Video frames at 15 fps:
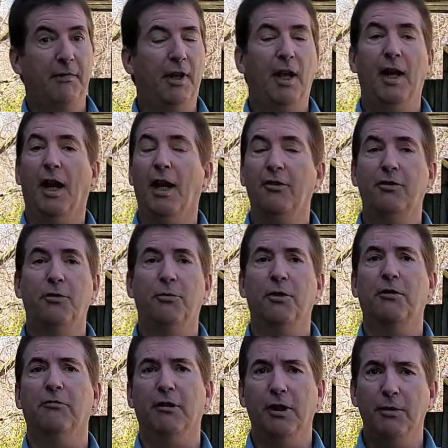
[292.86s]
It actually worked
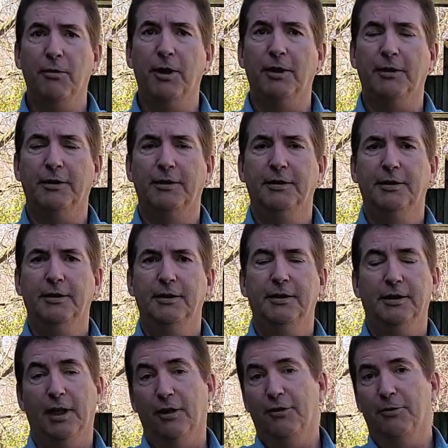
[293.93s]
really well.
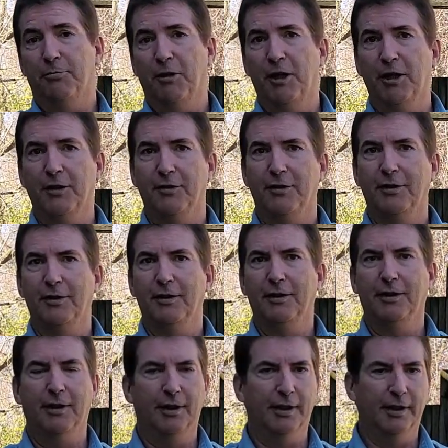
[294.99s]
I was surprised.
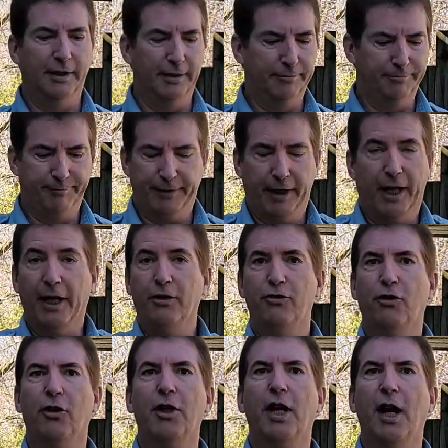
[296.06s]
I
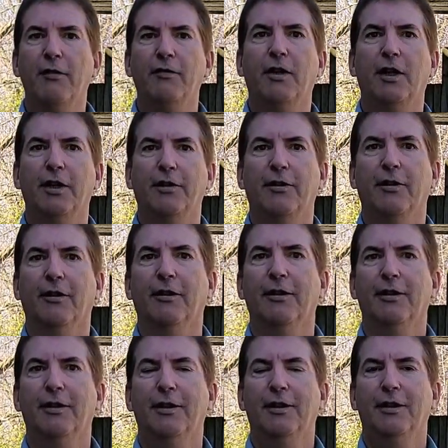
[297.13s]
enjoyed having the light there.
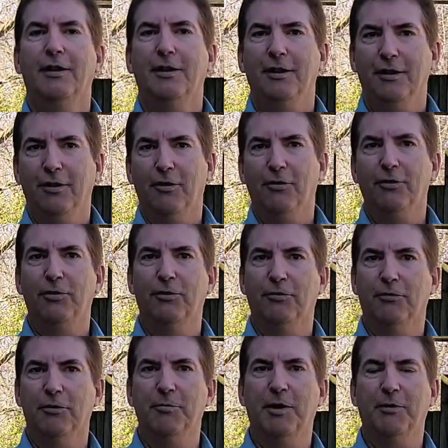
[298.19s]
You go into a
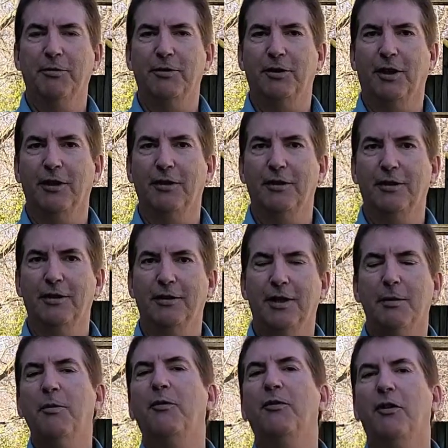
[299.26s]
room that was dark. I
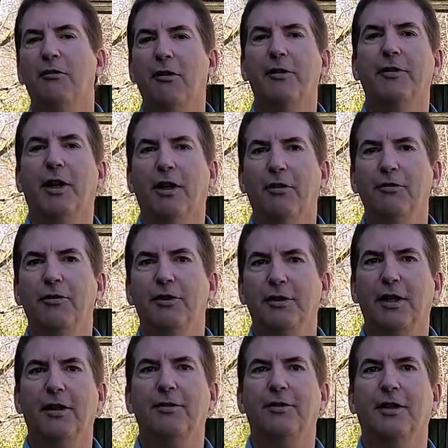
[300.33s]
moved it around the house to
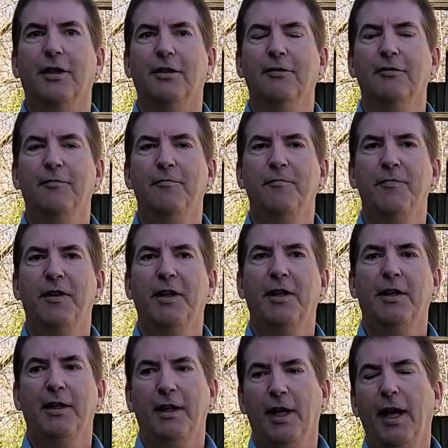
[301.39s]
test it out,
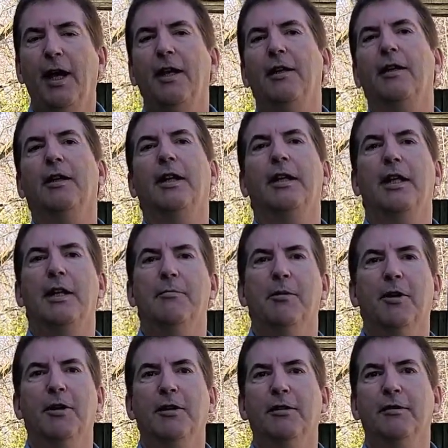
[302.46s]
and light came
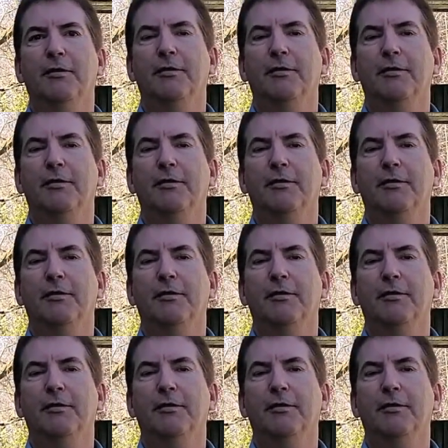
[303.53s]
on.